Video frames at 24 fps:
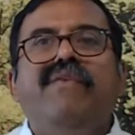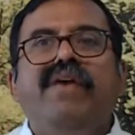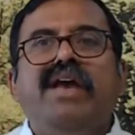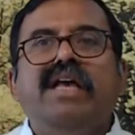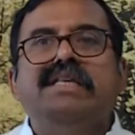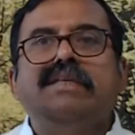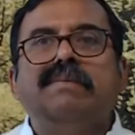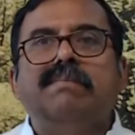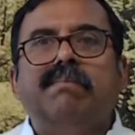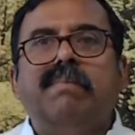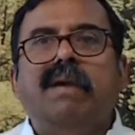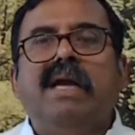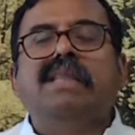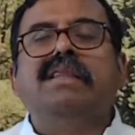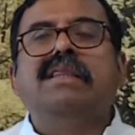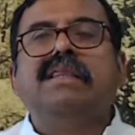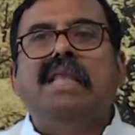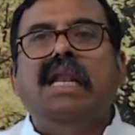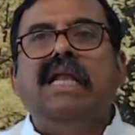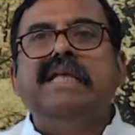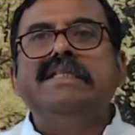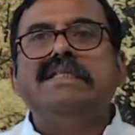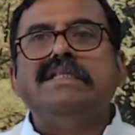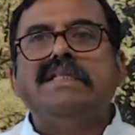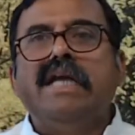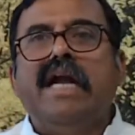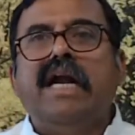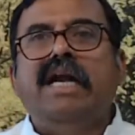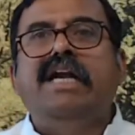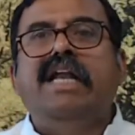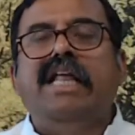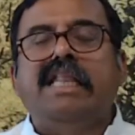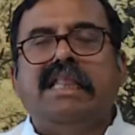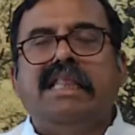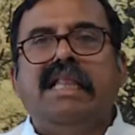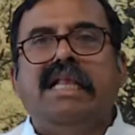is birthless and
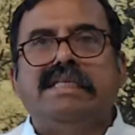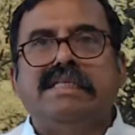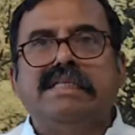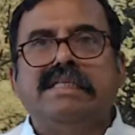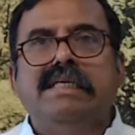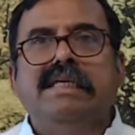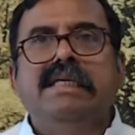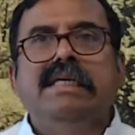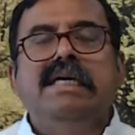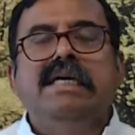deathless.